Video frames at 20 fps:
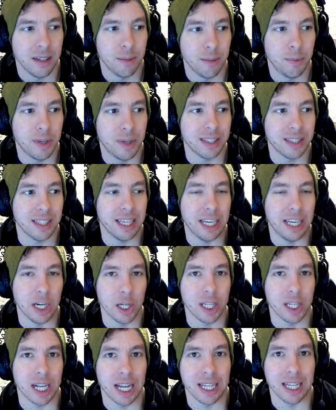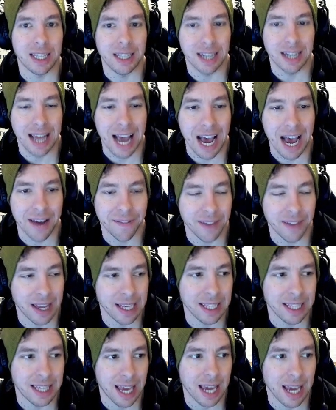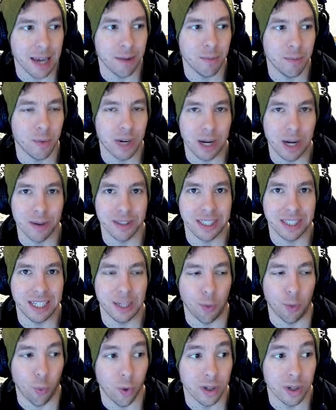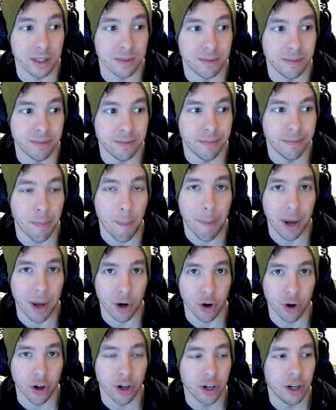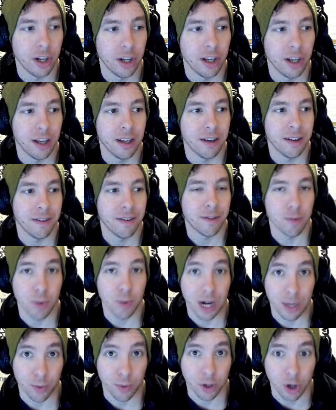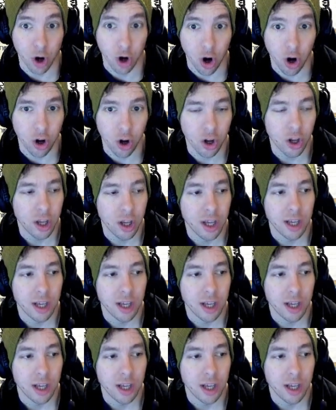because the gear that I did have end game when I was a kid was better from what I recall.